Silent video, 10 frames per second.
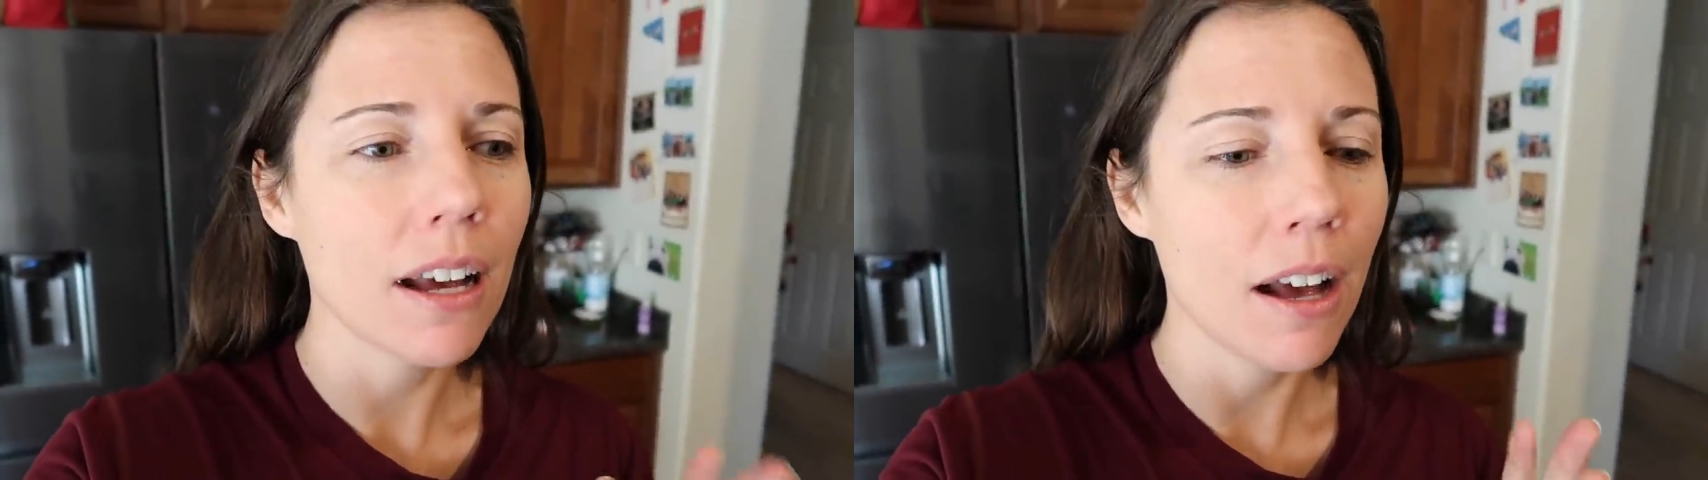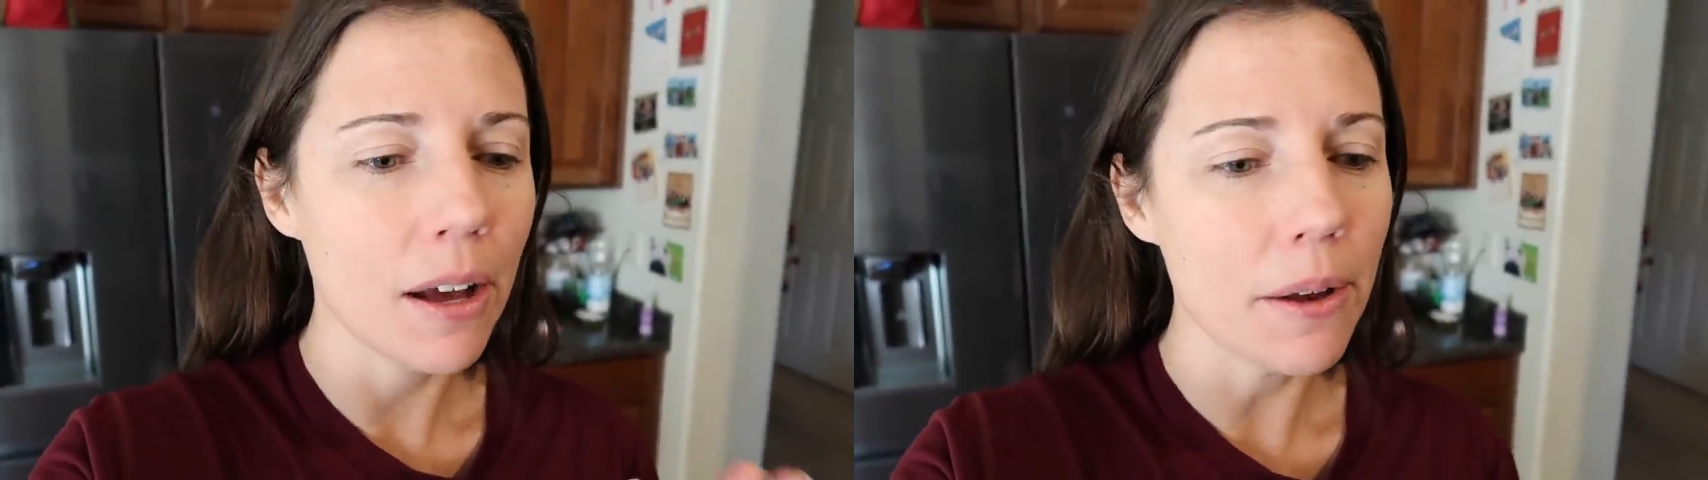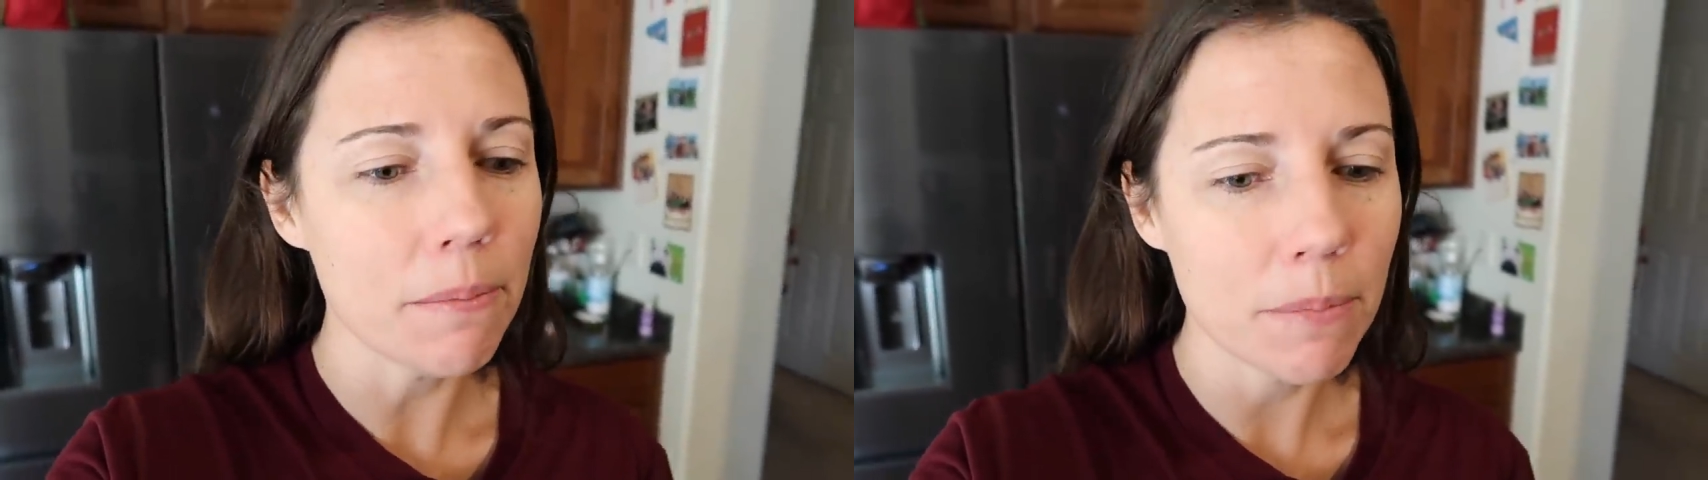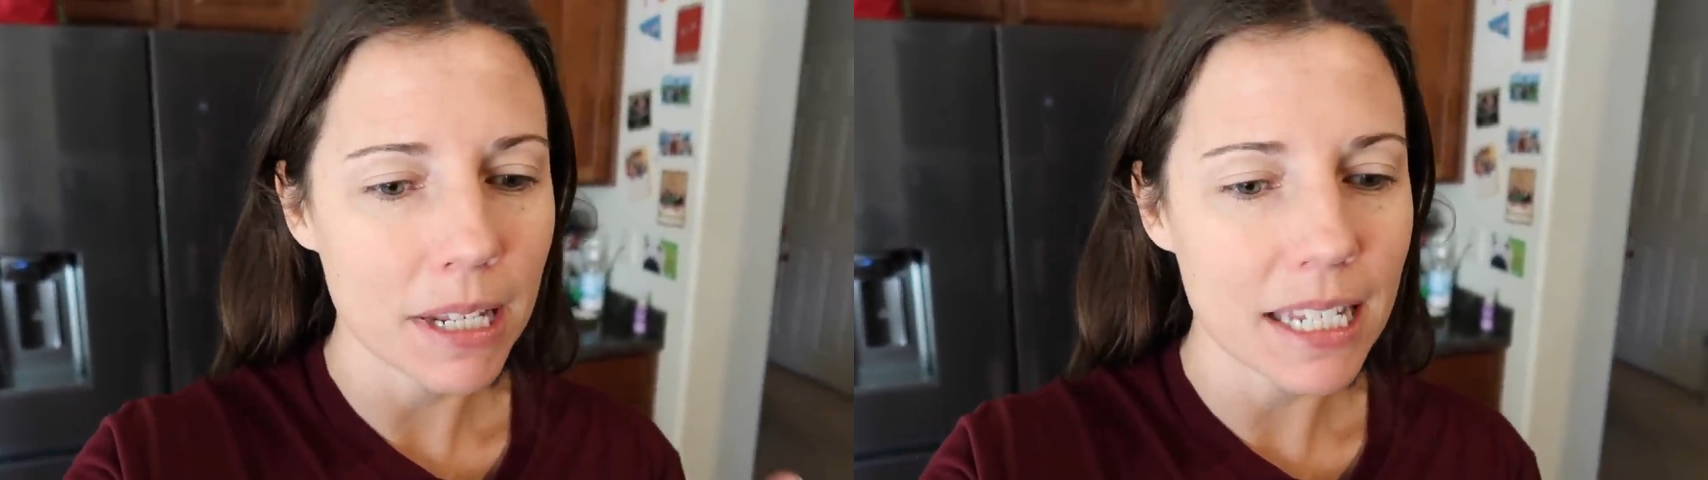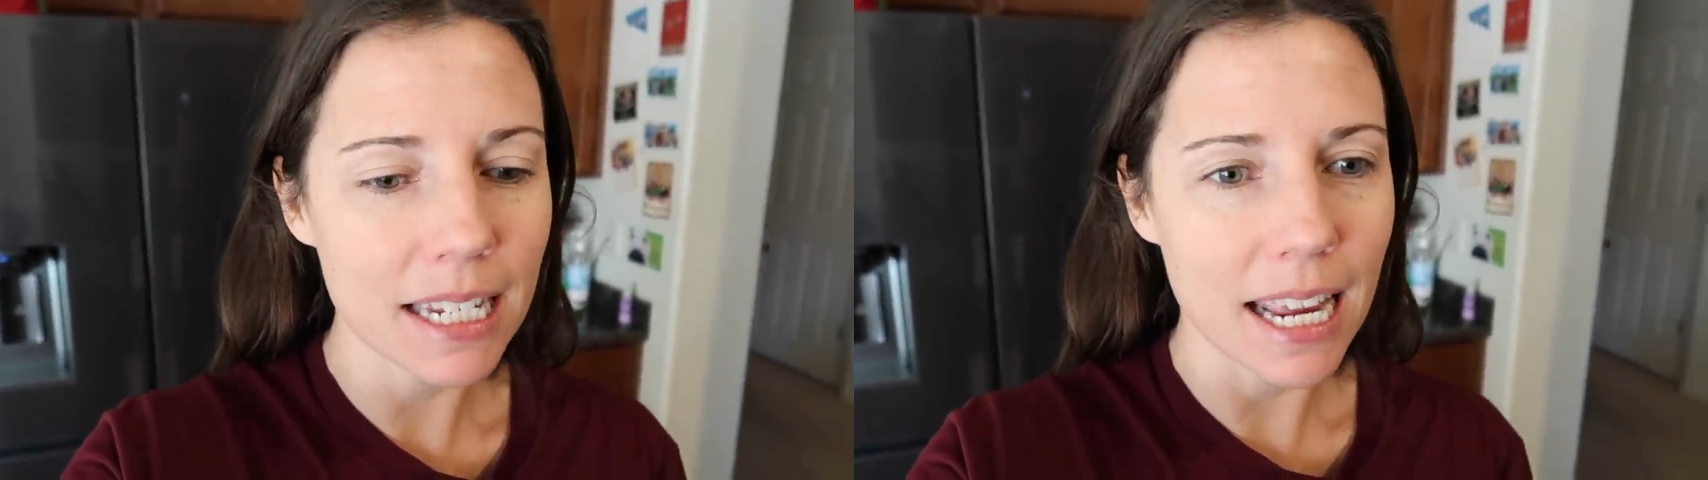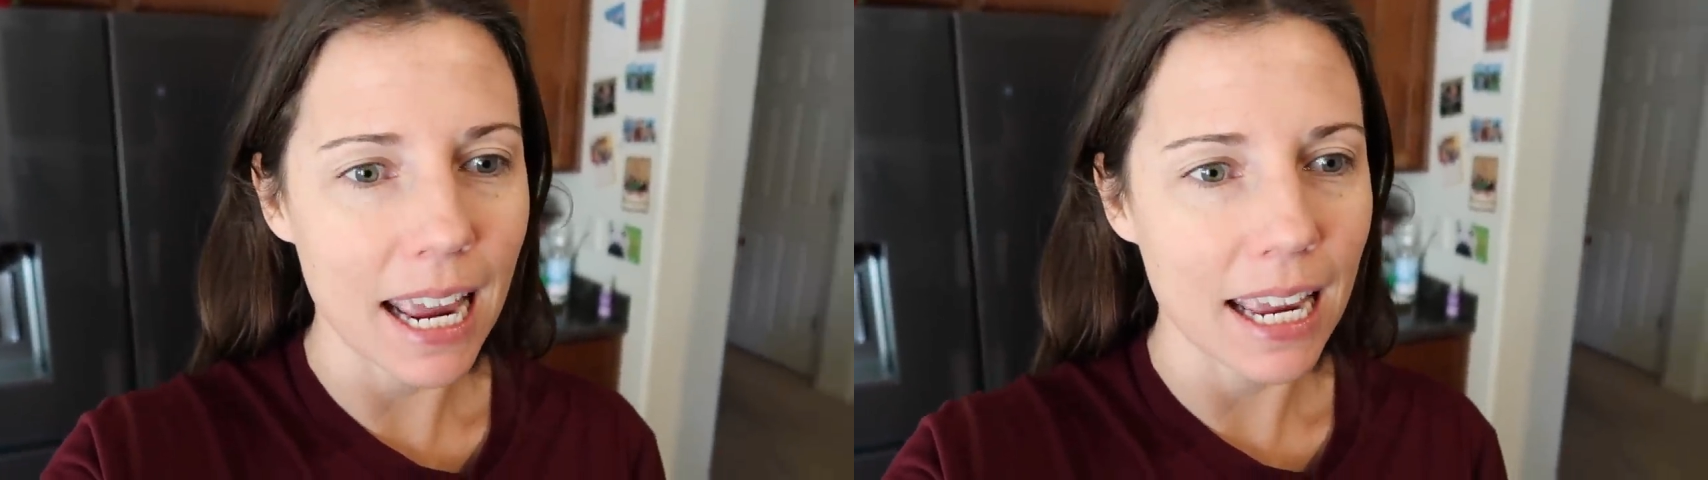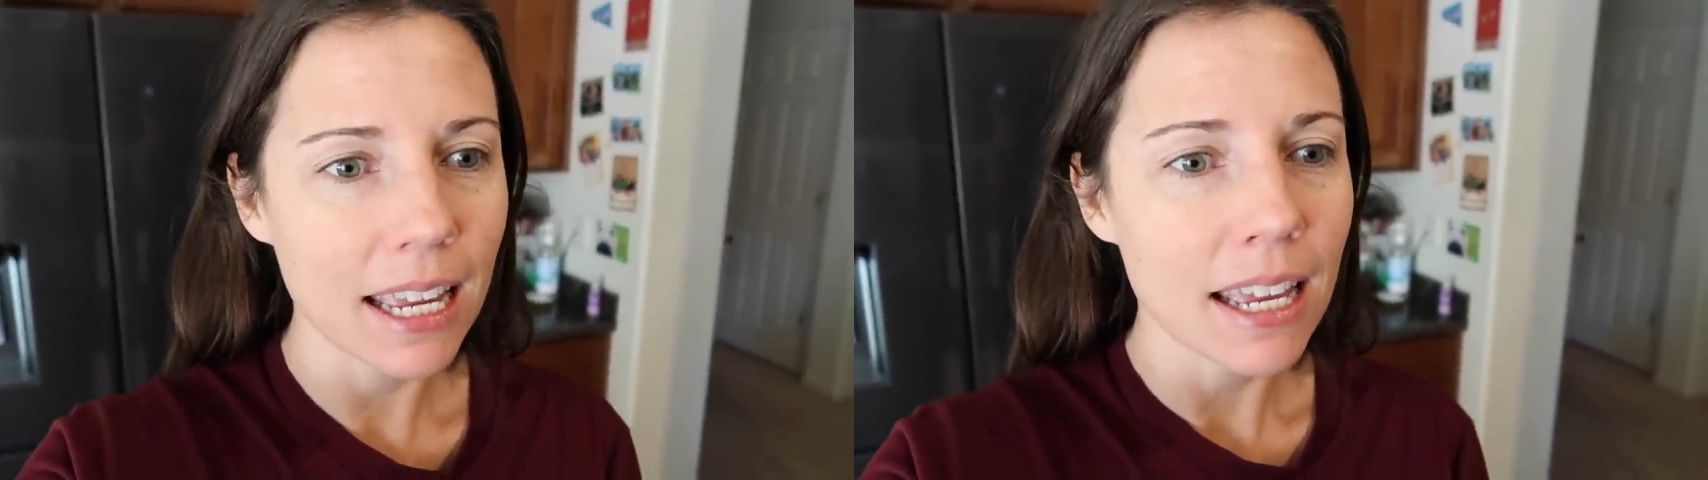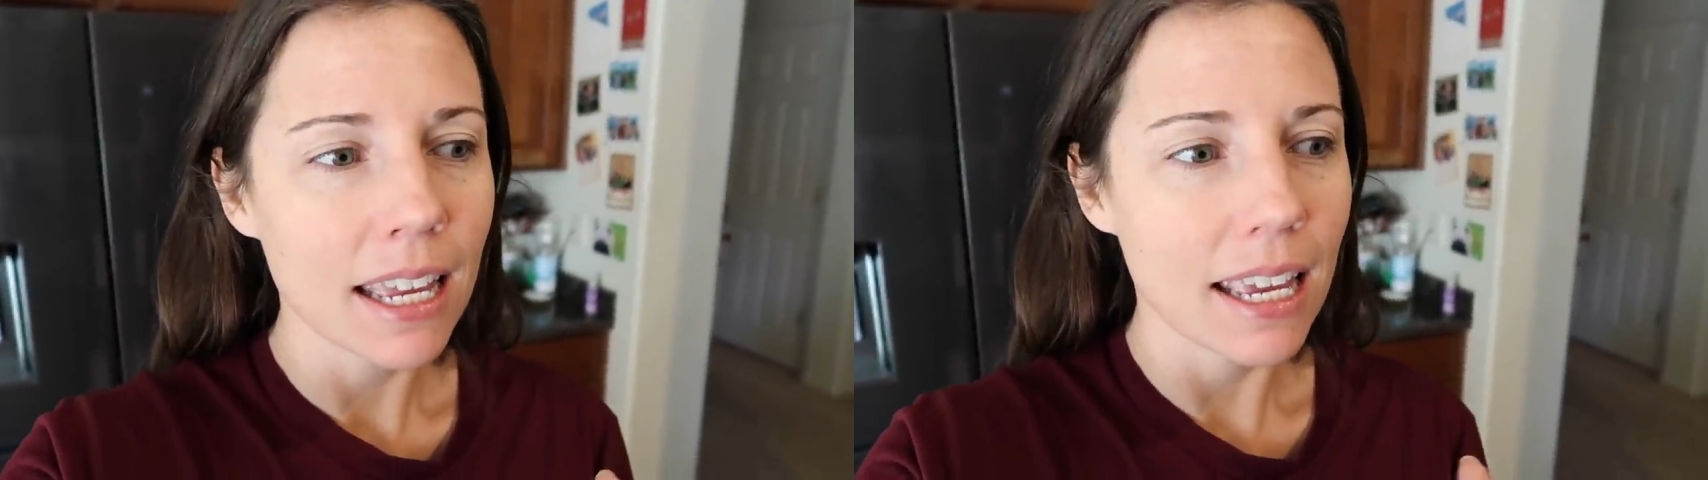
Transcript: um, today.